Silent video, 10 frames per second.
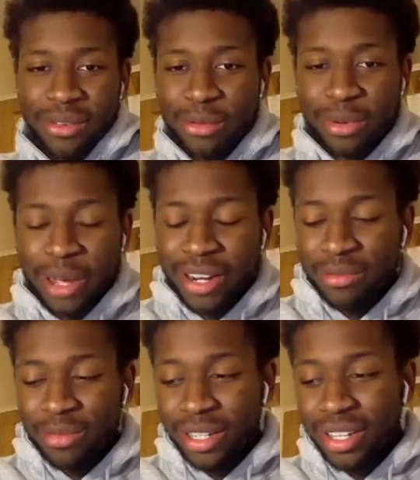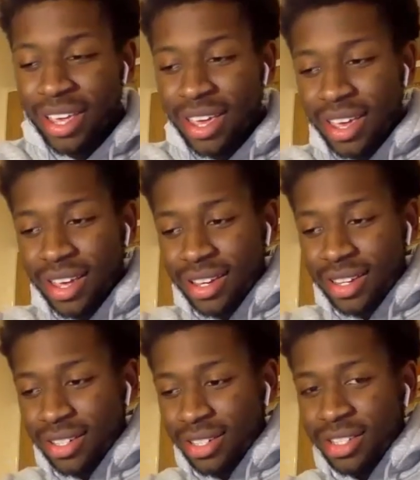I can't remember back then, but
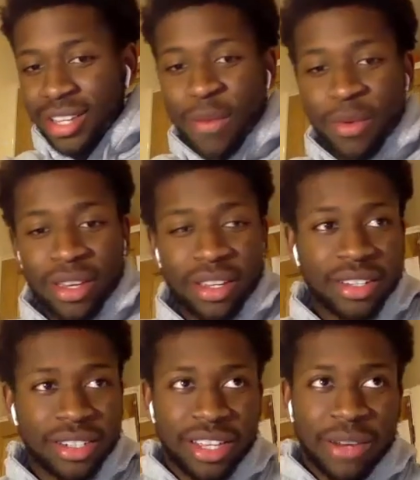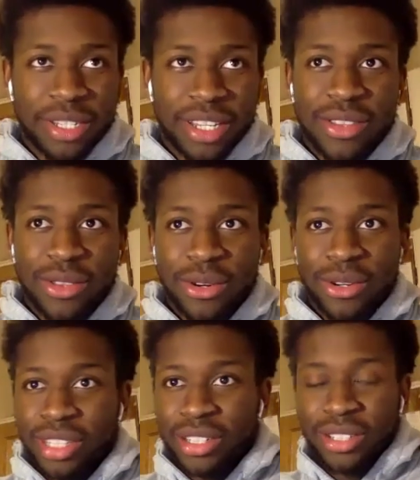mm. she used to take me. She said it was
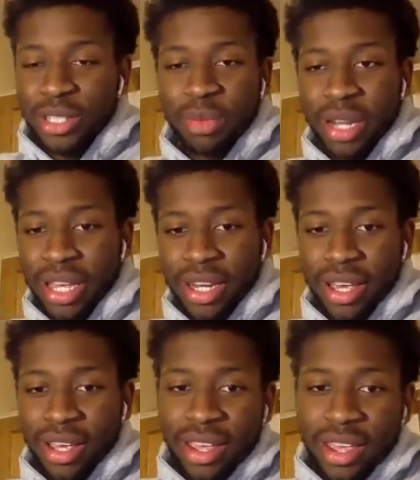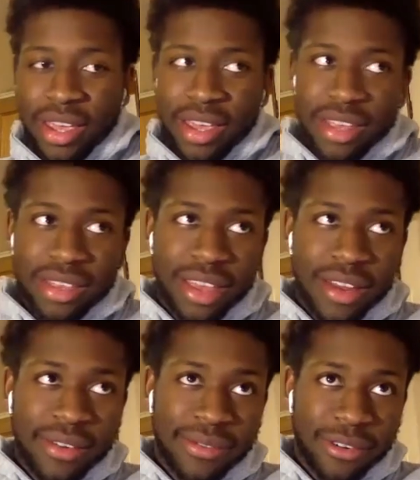indoors. I used to just play there.
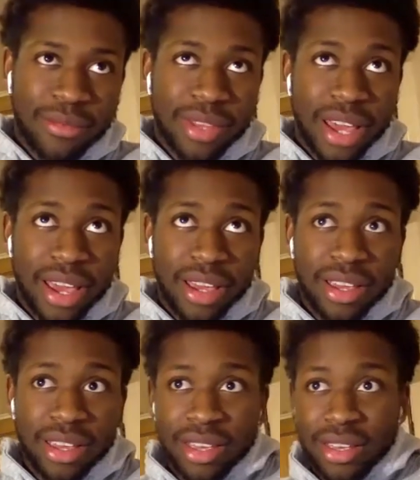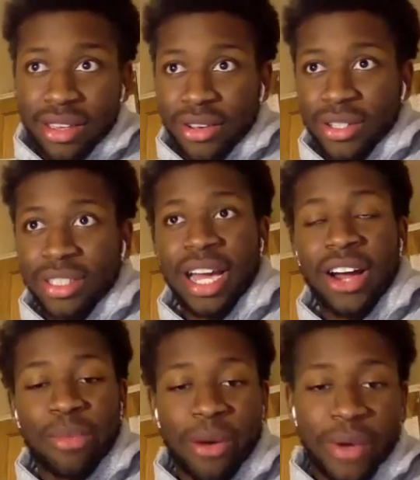Then from there, got
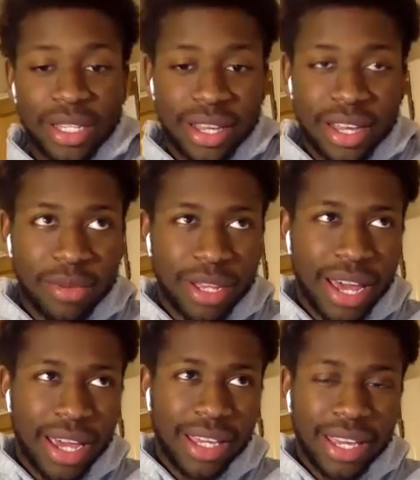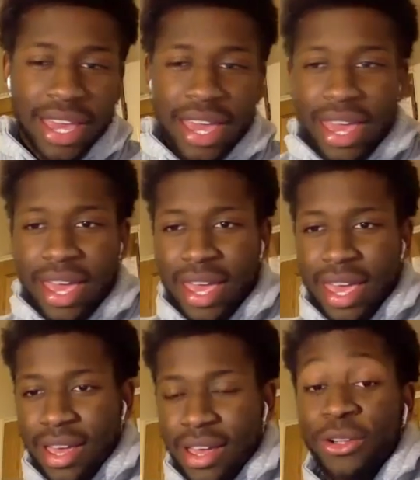scouted by West Ham at like,
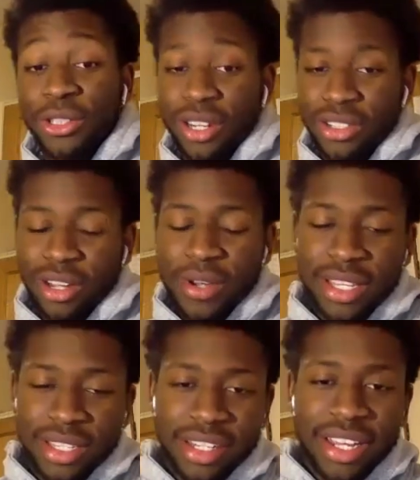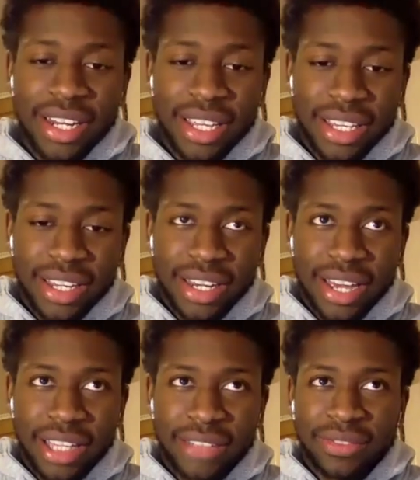oh sorry, so I went to Sunday League
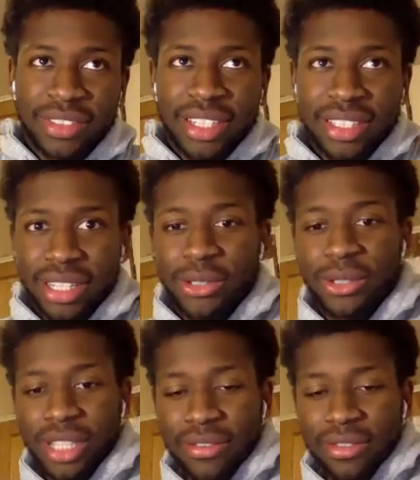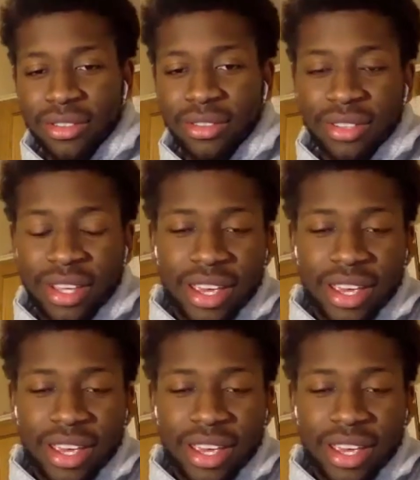at like six or seven.